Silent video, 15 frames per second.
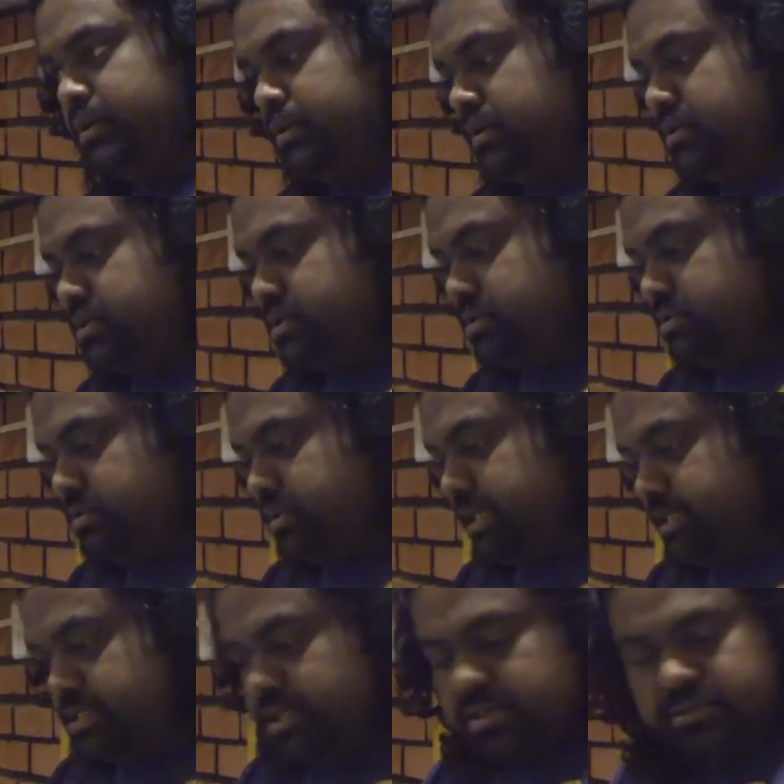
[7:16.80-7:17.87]
So
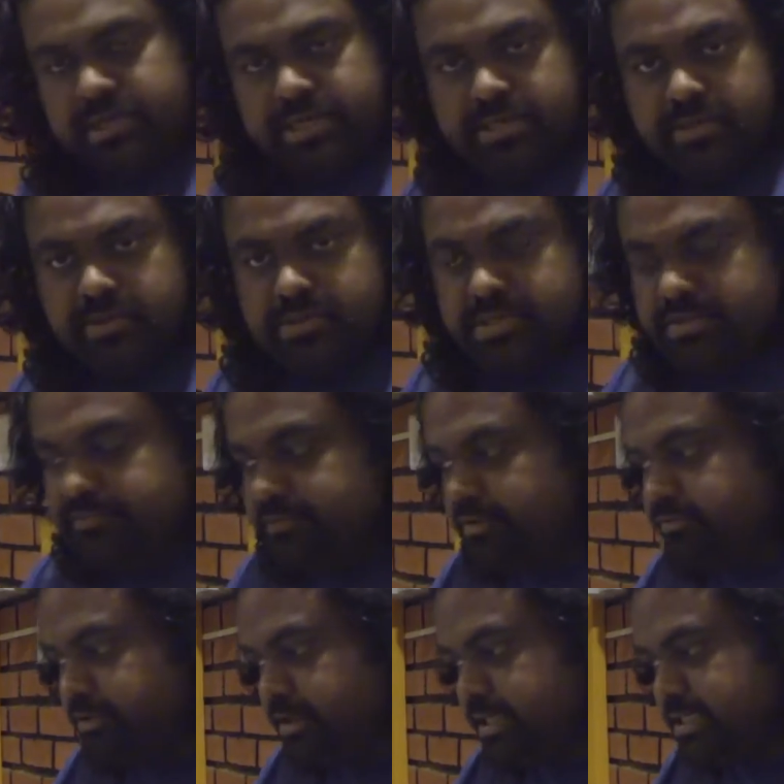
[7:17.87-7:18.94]
that's how I use it for
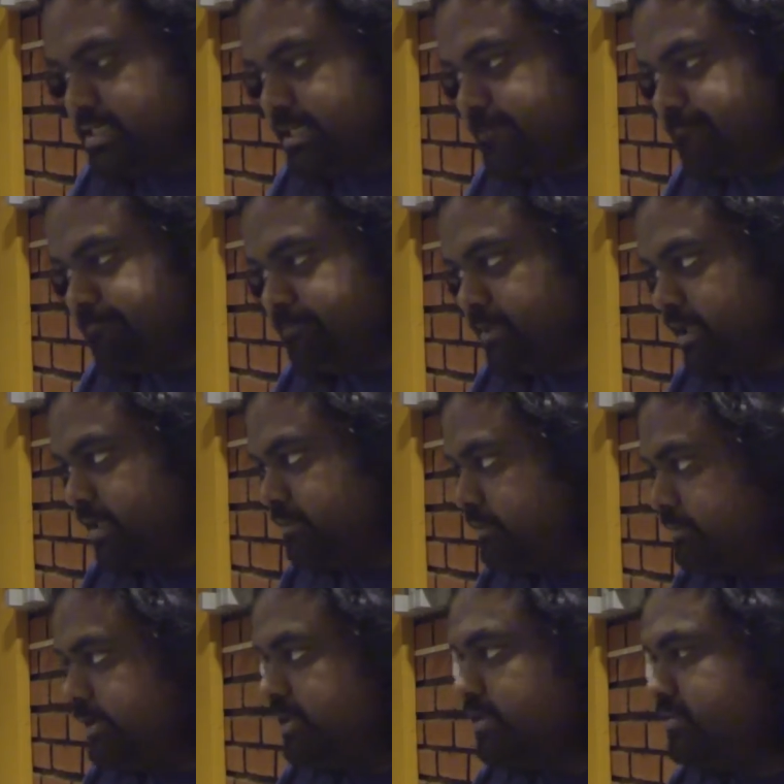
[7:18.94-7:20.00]
voicing. I will
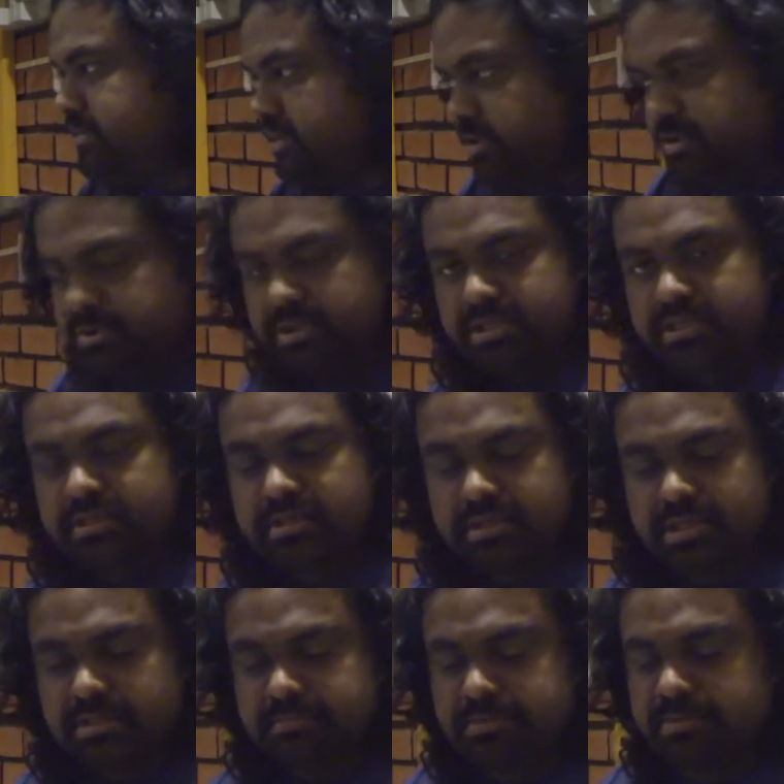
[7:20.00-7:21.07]
be giving you a
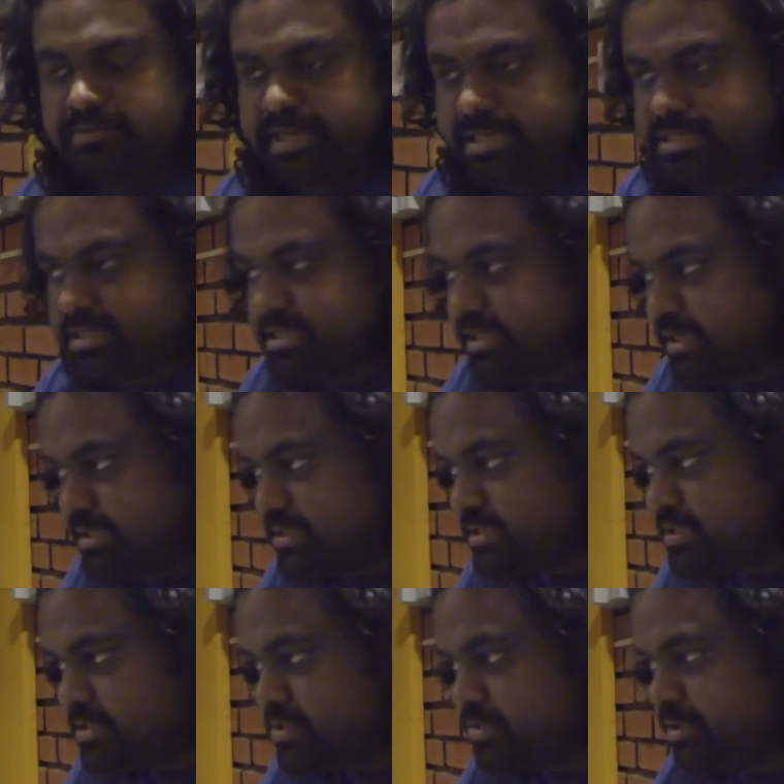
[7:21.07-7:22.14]
couple of
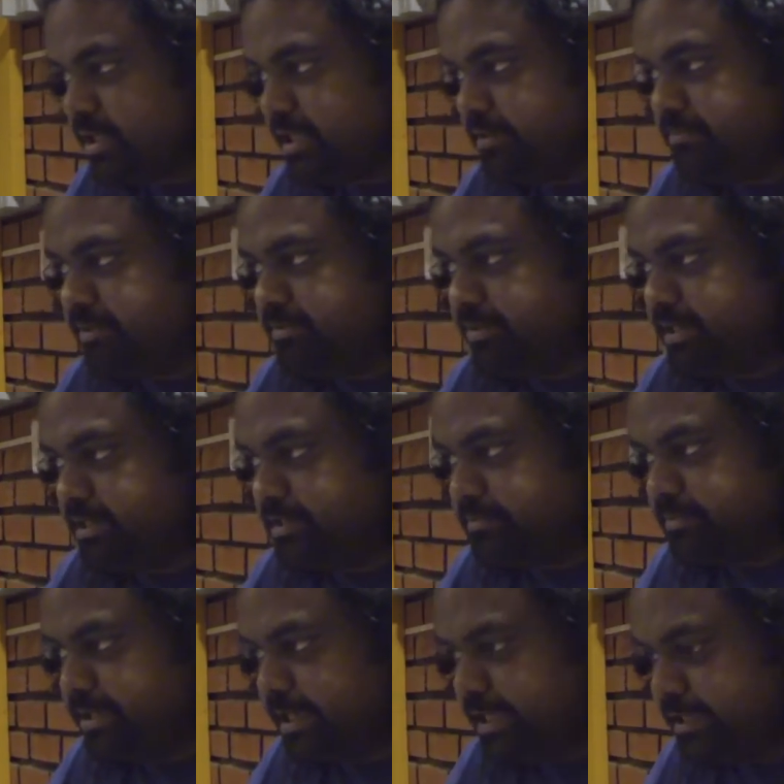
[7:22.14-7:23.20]
exercises to help
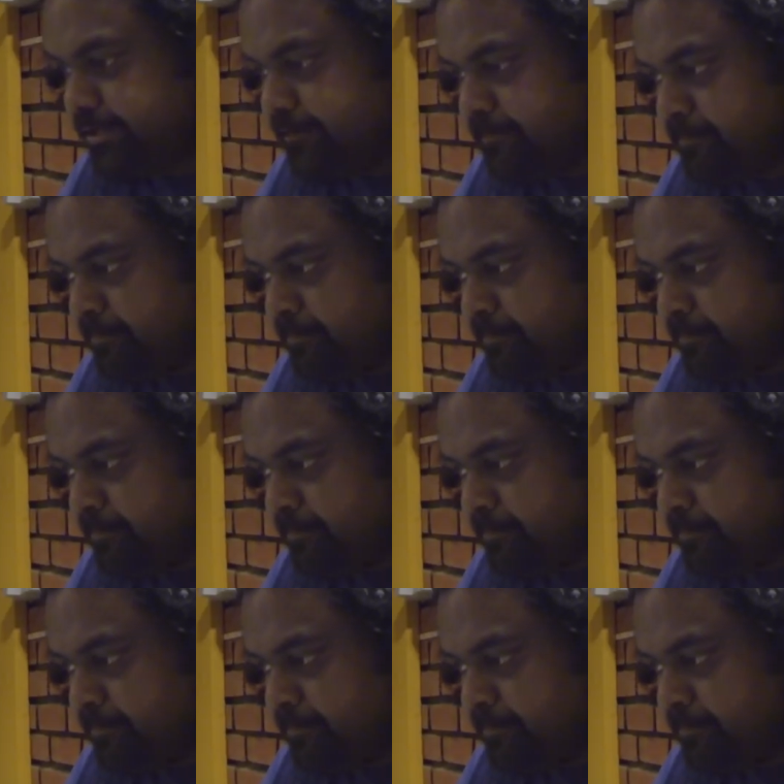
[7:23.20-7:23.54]
develop that.